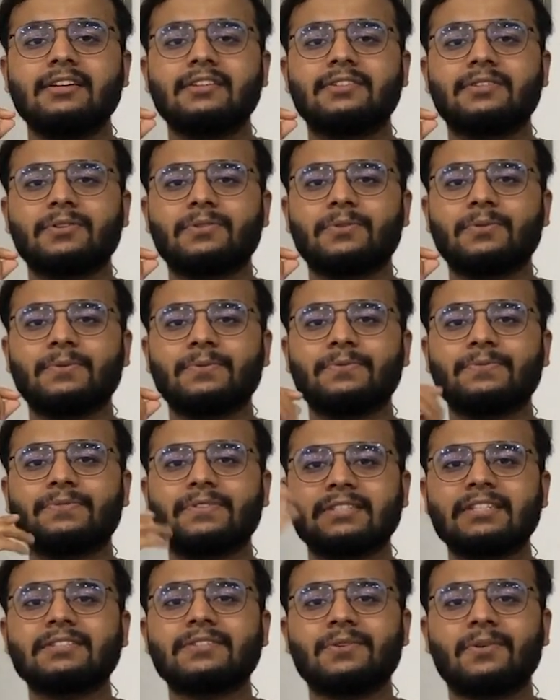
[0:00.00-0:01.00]
So
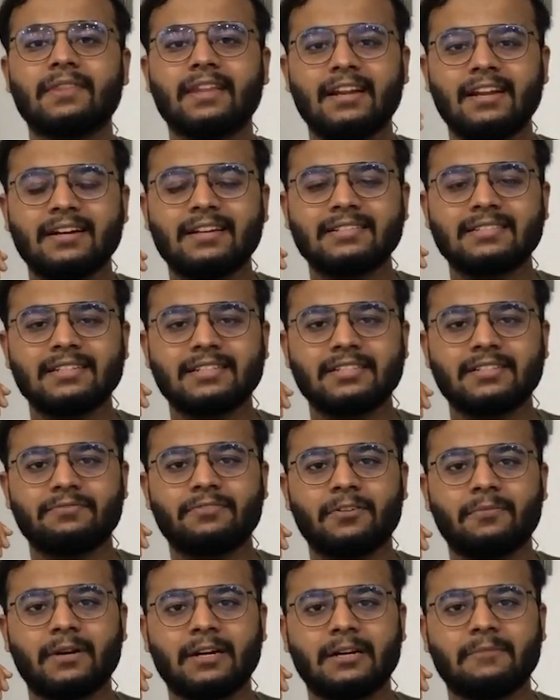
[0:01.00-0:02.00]
we just know that it is
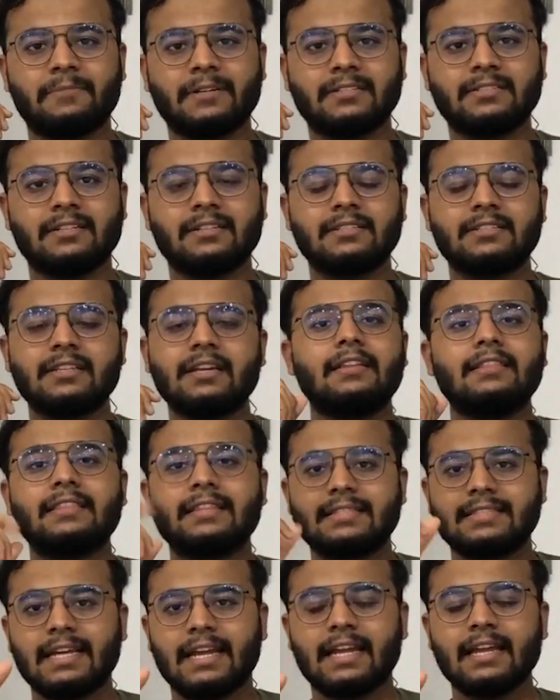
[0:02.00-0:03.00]
64 megapixels.
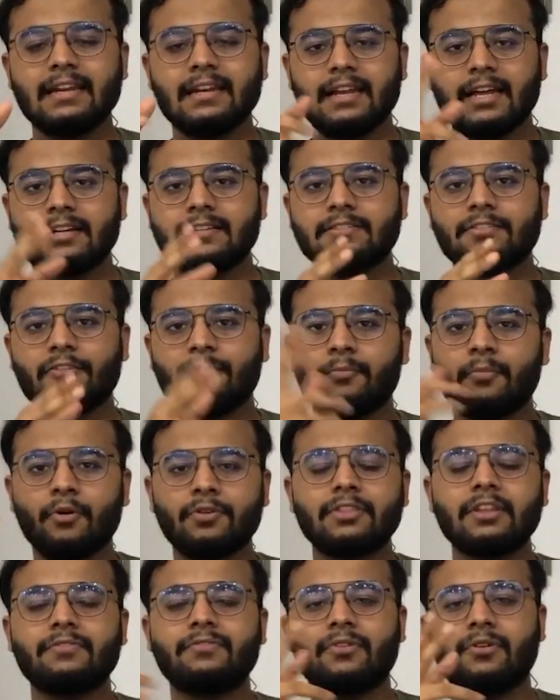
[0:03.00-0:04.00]
The second lens of
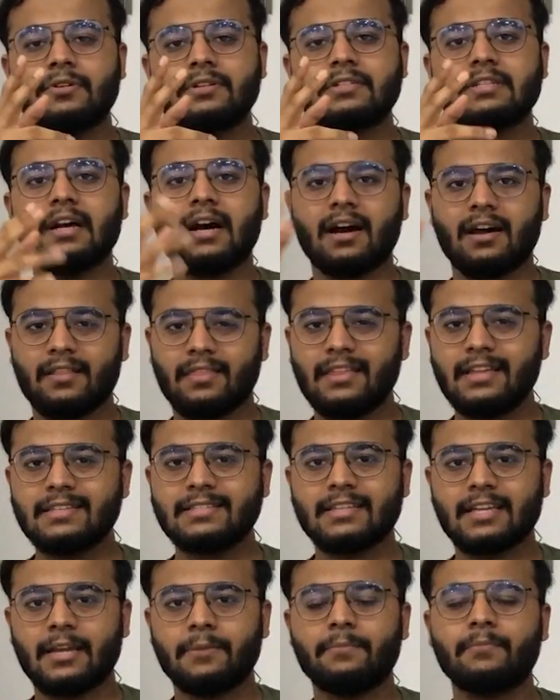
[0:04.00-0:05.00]
both the phones are the
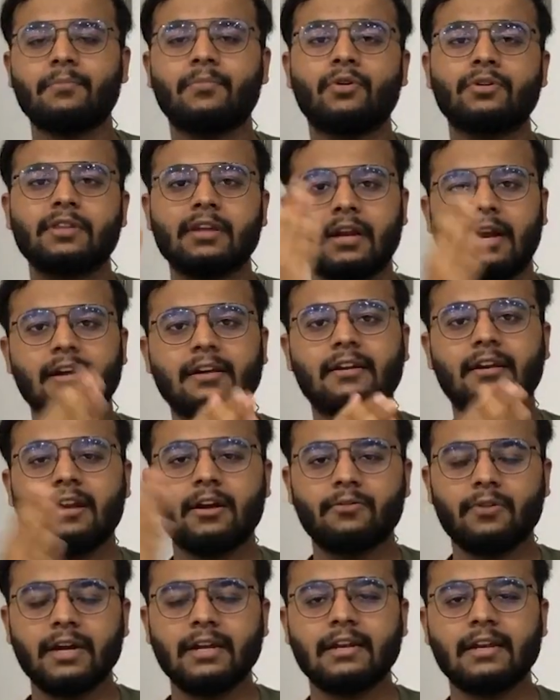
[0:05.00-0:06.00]
same. Both are
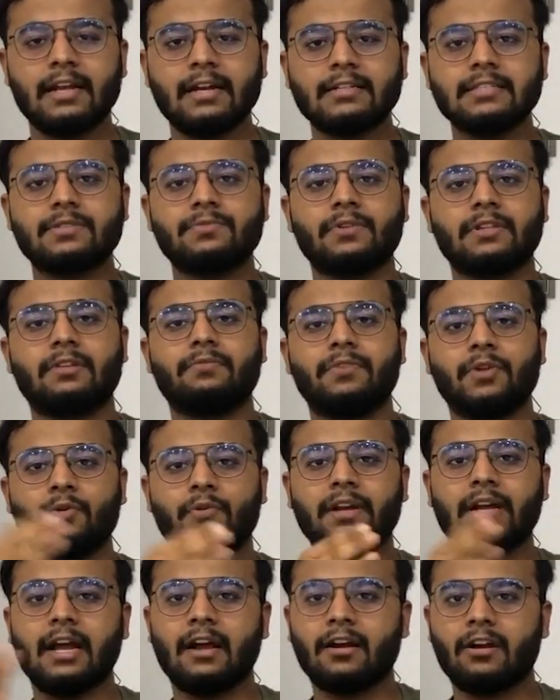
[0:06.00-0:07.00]
ultra wide lens with a
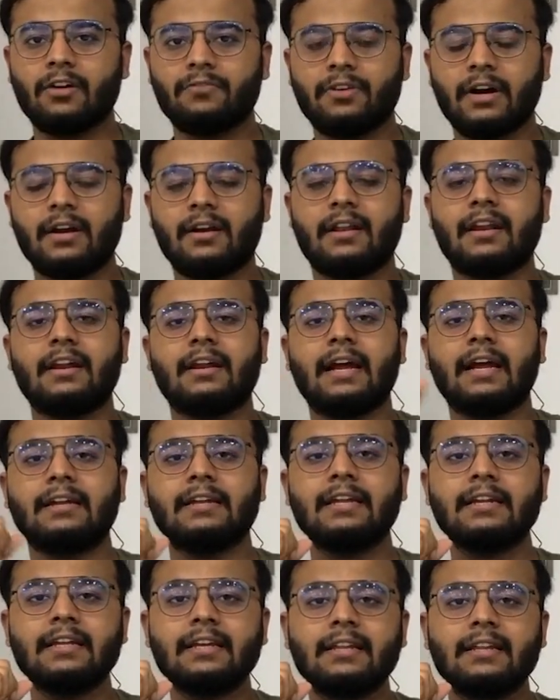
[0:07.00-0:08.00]
viewing angle of
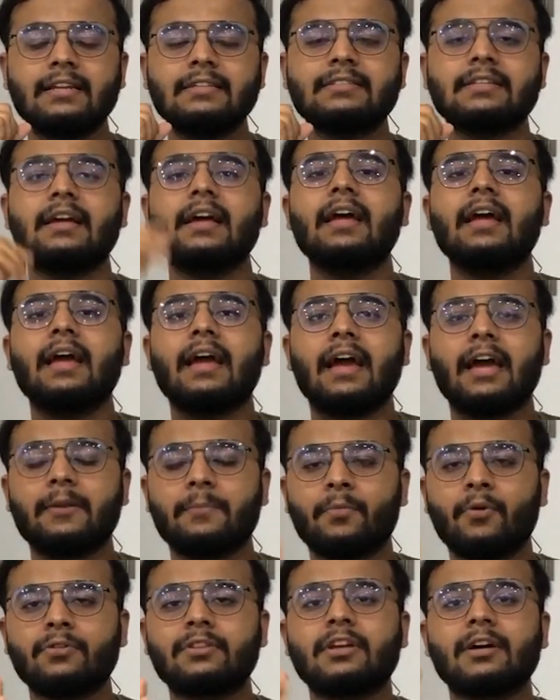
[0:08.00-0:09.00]
190 degrees
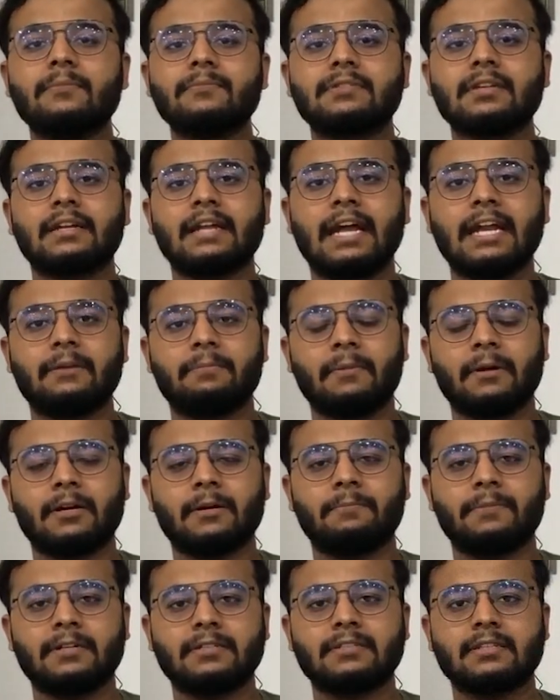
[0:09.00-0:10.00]
and both comes at 8
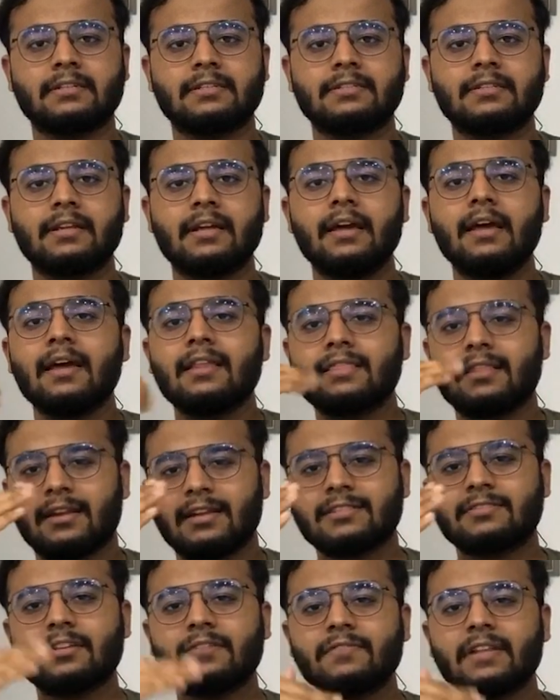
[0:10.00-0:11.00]
megapixels. The
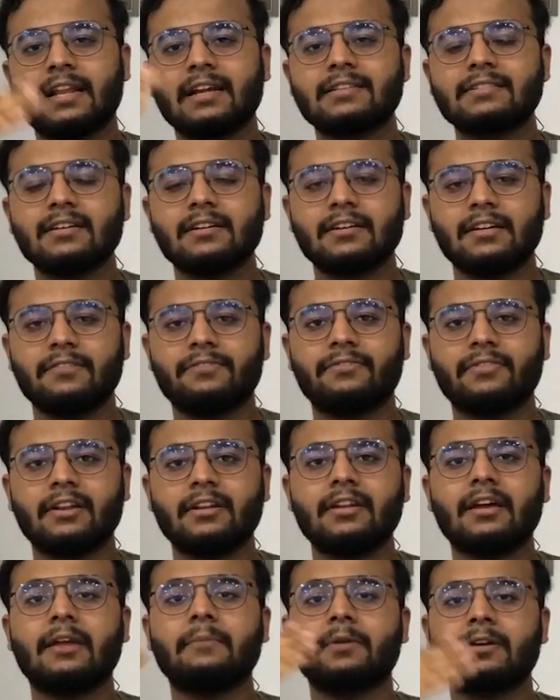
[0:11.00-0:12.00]
rest of the lenses are
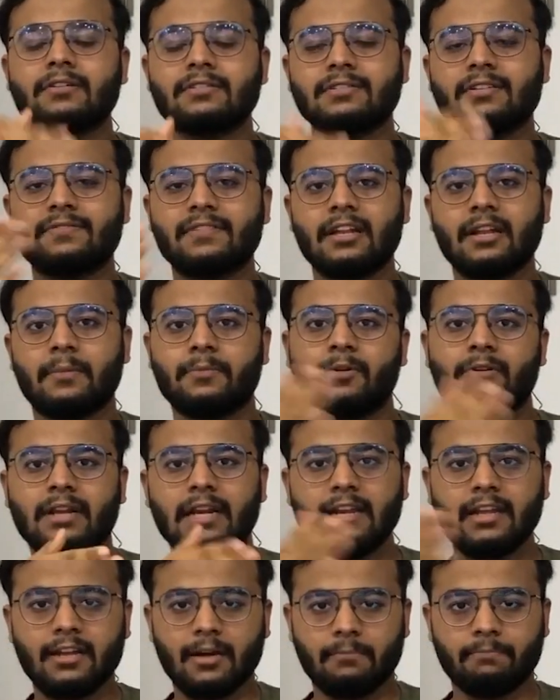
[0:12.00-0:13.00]
different, and because of that I'm not
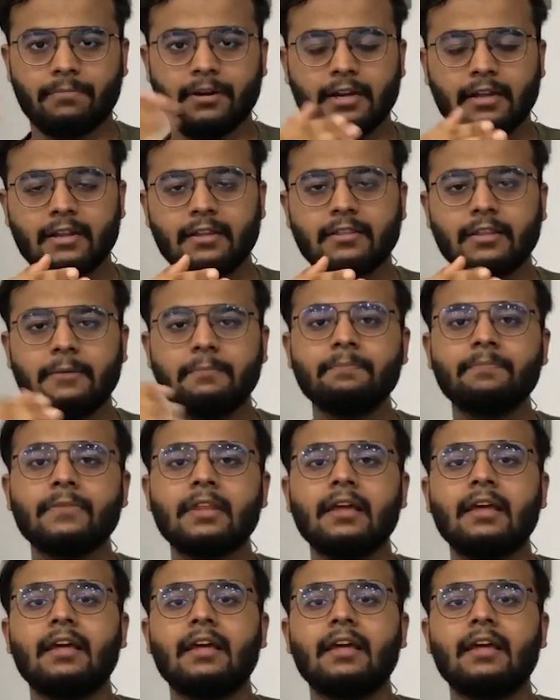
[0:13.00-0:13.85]
really comparing them.